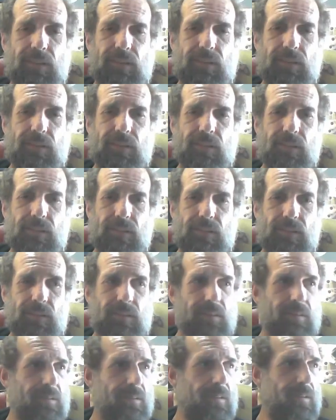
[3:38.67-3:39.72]

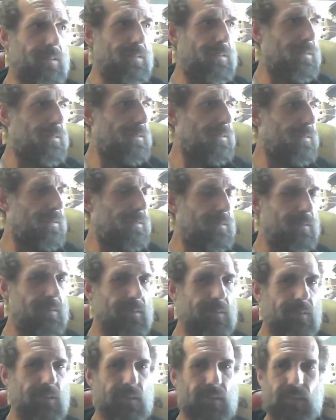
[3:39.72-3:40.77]

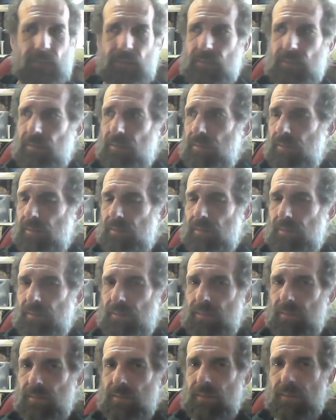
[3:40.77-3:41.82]

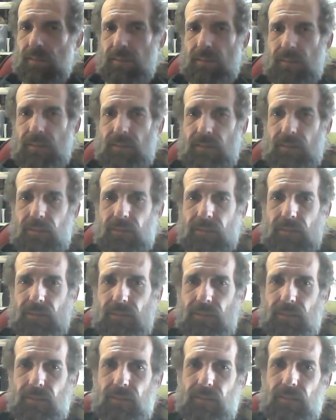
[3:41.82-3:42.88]

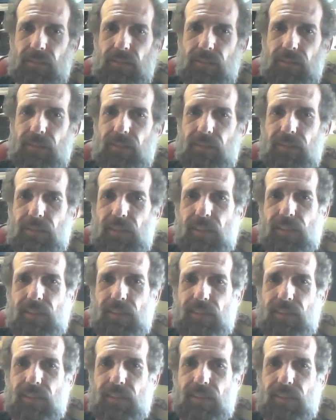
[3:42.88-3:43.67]
(silence)